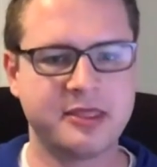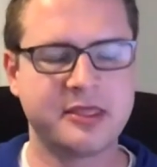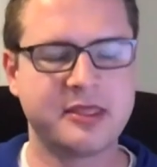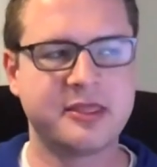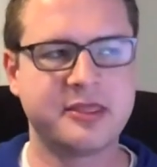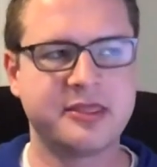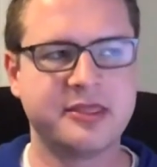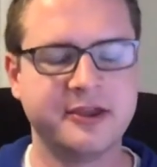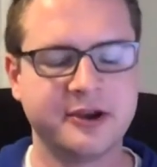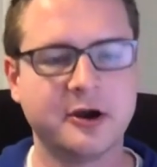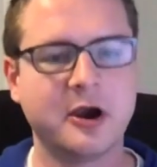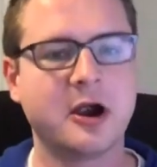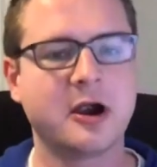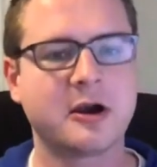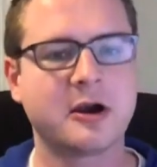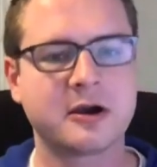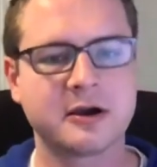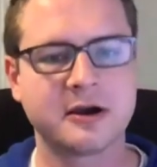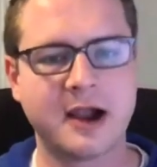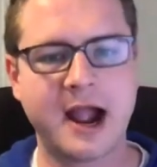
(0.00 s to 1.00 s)
There
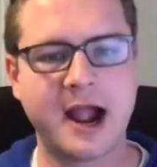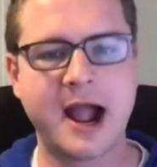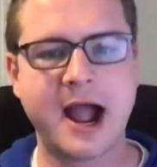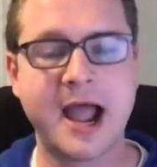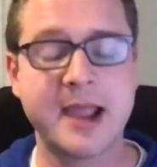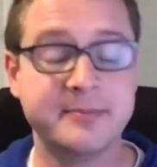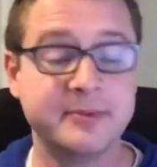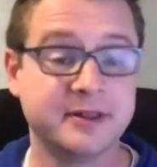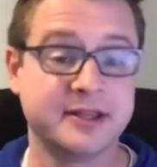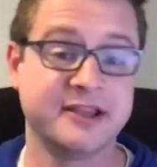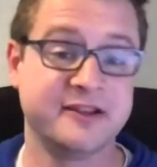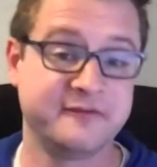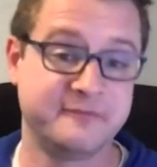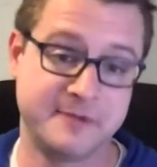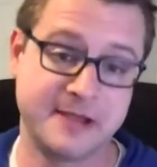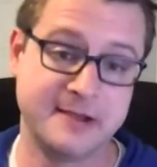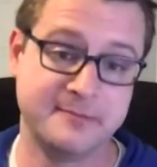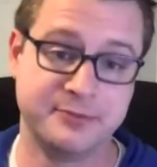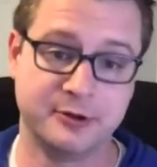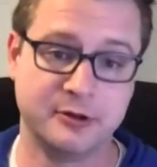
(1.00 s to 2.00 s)
are, I believe,
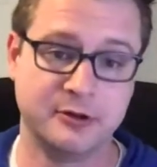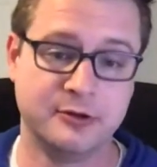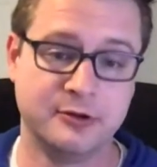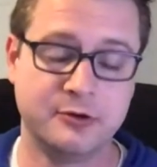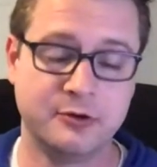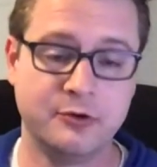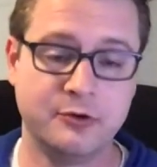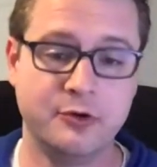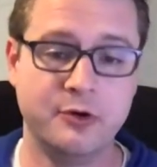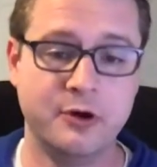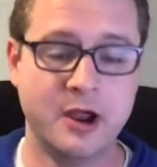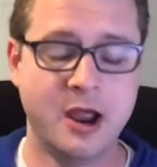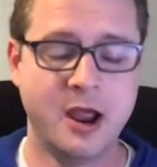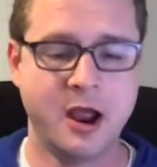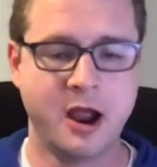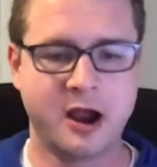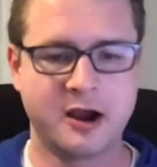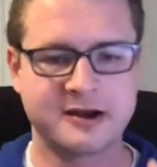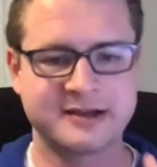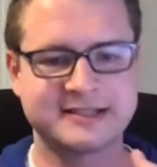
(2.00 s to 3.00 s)
people who
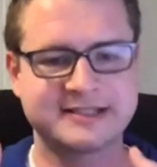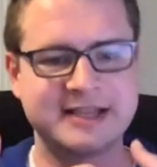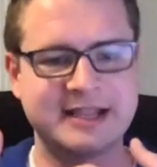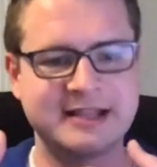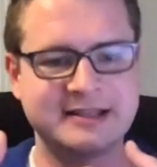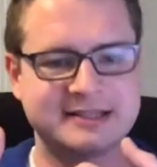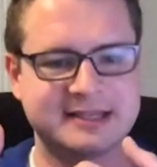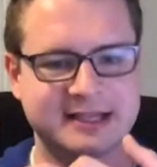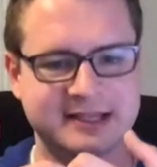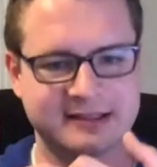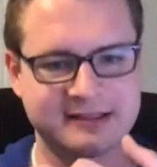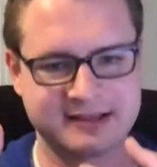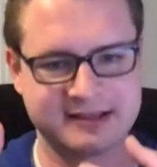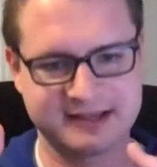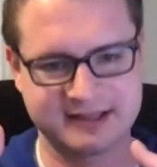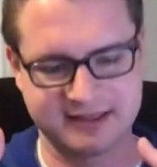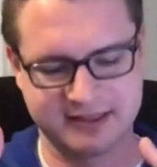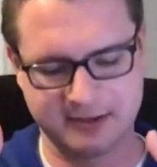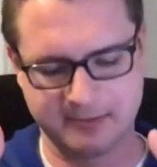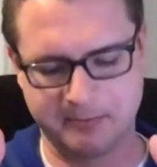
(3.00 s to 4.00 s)
are sensing
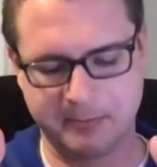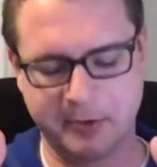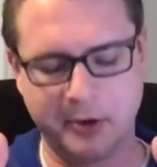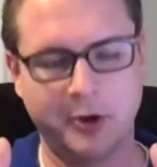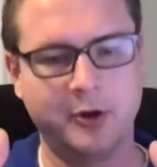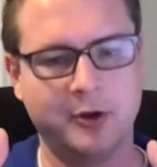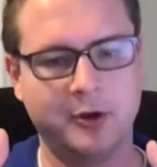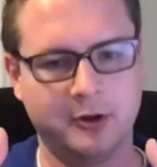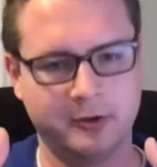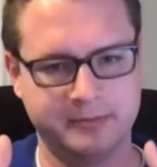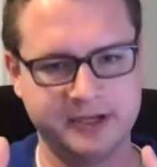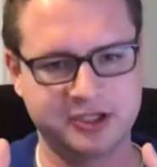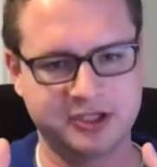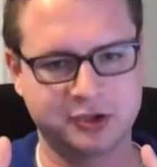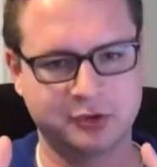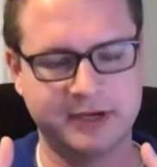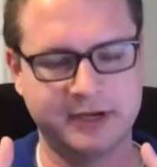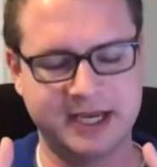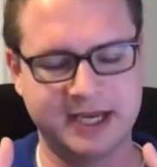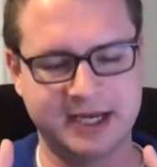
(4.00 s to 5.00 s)
the pull
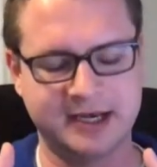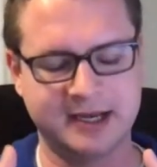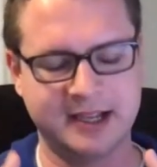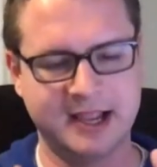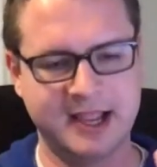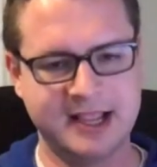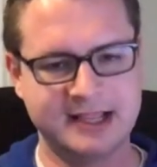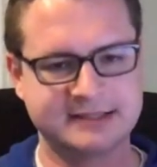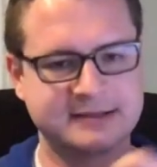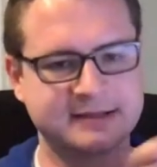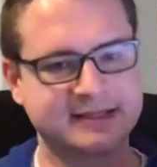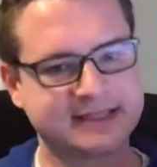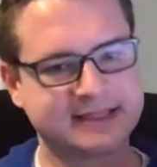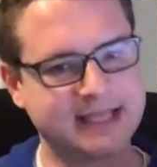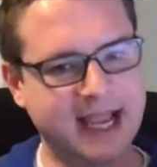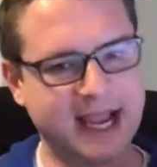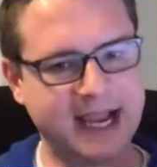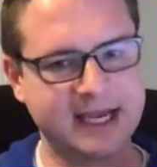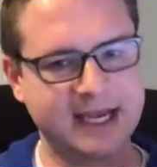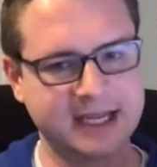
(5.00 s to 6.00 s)
between
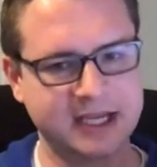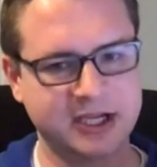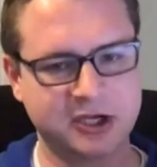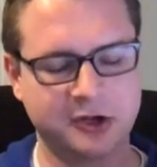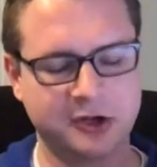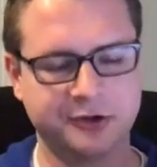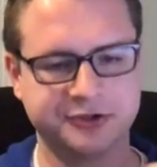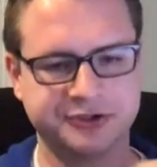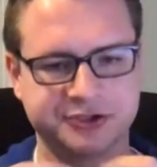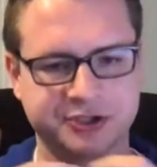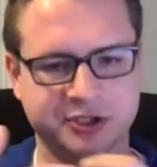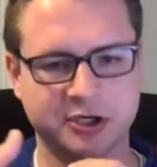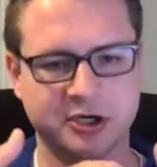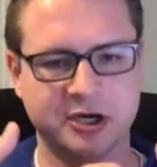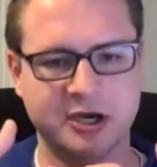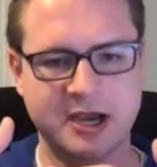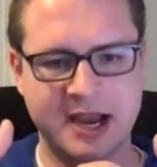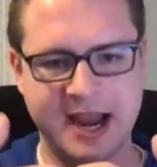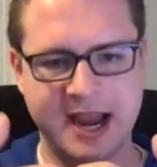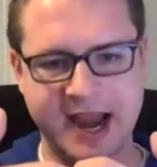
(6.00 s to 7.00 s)
society and
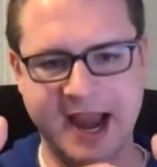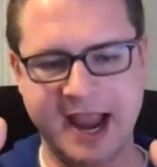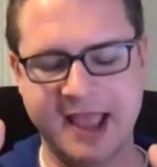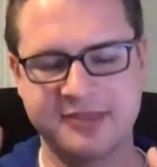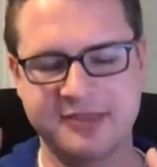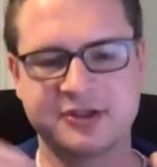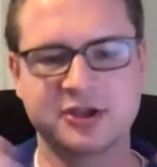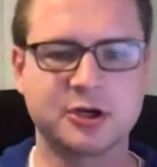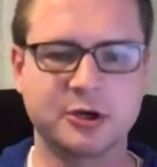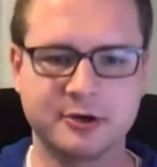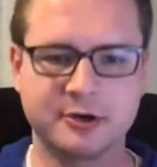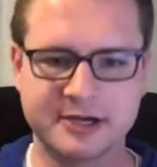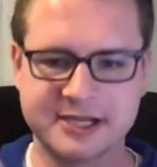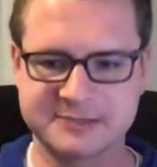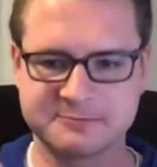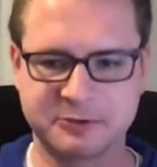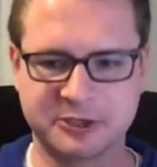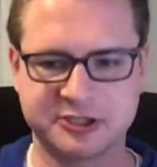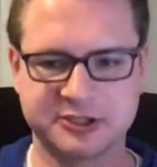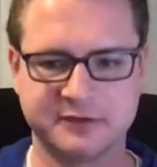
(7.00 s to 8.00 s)
culture and the current
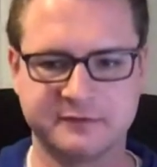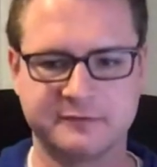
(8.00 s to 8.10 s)
expression of